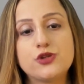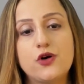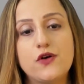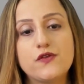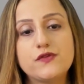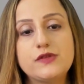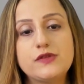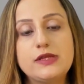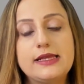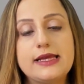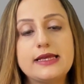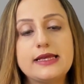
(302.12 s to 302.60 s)

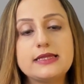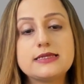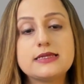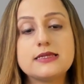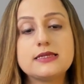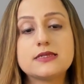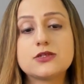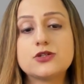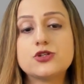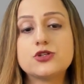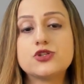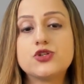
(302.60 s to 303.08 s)
of the lens,
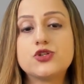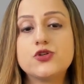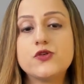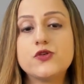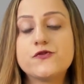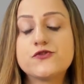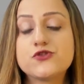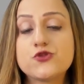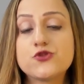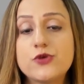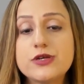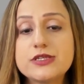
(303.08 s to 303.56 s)
the surgery
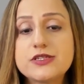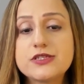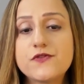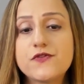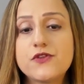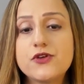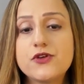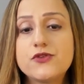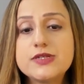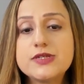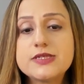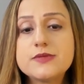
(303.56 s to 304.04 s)
of choice
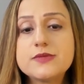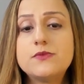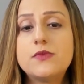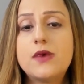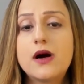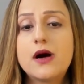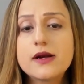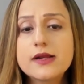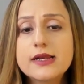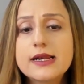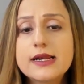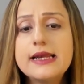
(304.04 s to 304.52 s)
if there is
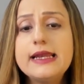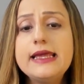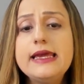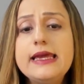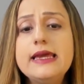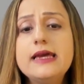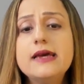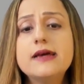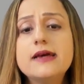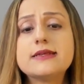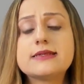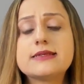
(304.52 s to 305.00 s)

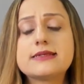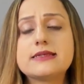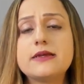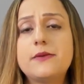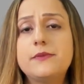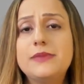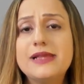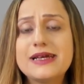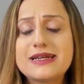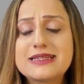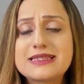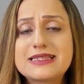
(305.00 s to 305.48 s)
markedly
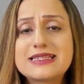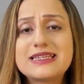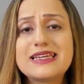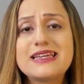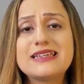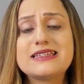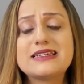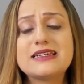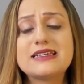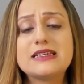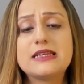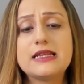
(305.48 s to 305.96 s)

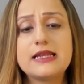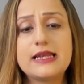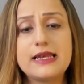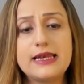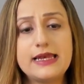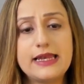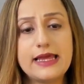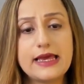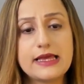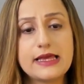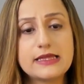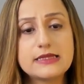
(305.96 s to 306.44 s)
subluxated
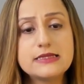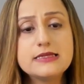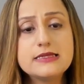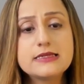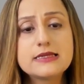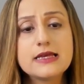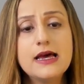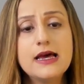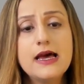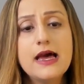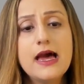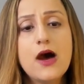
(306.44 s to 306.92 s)
lens